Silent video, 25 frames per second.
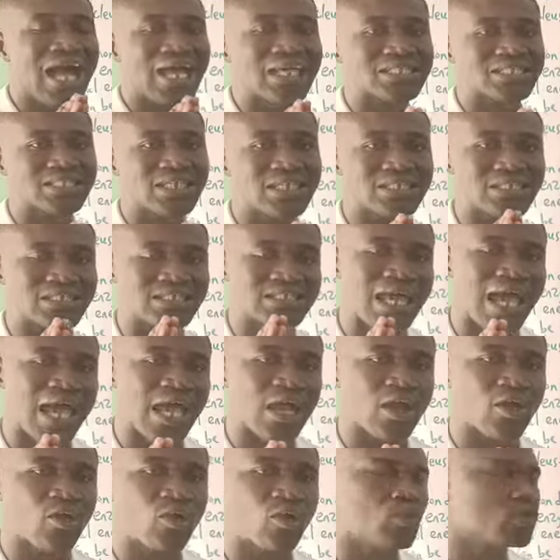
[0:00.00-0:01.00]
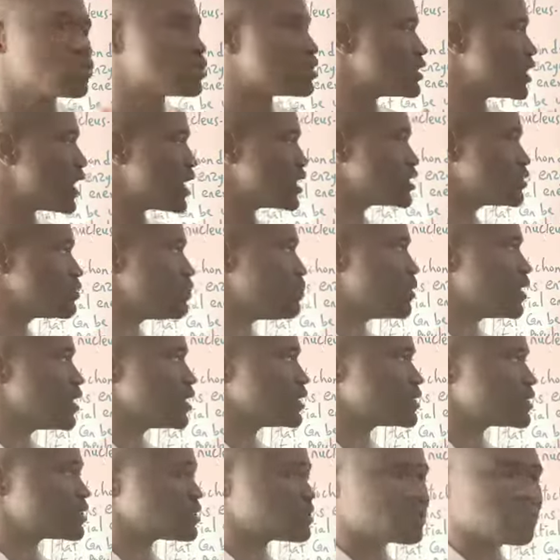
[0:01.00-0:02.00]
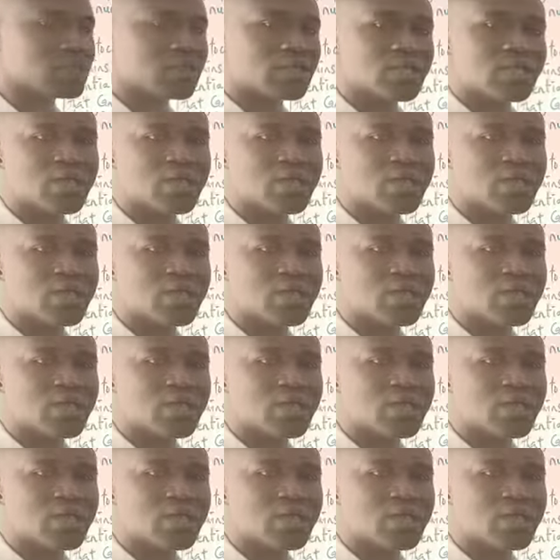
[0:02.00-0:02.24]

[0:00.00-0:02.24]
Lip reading: acid cycle takes place.